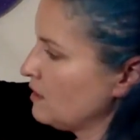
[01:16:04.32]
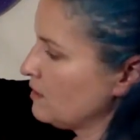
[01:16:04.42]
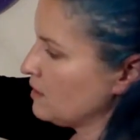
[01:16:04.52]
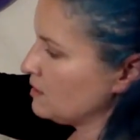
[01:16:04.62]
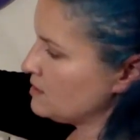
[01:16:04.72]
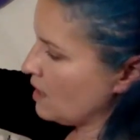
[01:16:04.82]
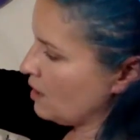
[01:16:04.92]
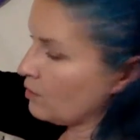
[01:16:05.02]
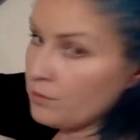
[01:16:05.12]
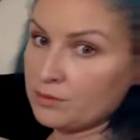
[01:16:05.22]
then
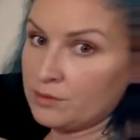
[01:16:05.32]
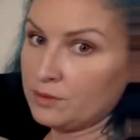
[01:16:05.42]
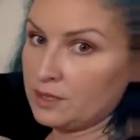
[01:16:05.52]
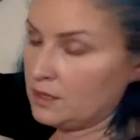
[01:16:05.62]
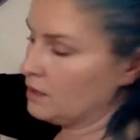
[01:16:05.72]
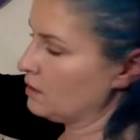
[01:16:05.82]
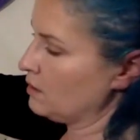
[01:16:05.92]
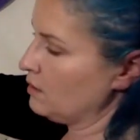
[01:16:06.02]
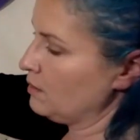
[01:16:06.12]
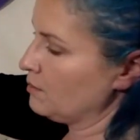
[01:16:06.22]
down through
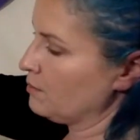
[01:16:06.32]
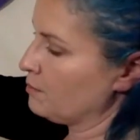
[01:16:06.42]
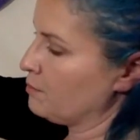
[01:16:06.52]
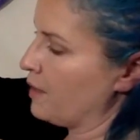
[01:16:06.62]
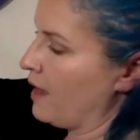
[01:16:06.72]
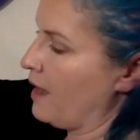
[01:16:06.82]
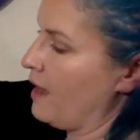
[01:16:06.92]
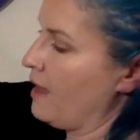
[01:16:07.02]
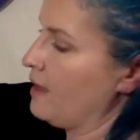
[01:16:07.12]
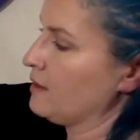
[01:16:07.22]
here,
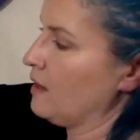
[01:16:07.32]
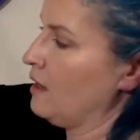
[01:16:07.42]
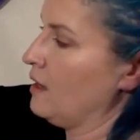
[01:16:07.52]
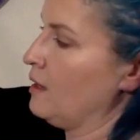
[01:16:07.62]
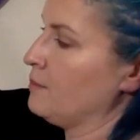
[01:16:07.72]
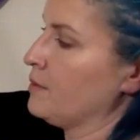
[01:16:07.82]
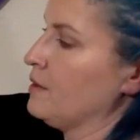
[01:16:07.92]
back up,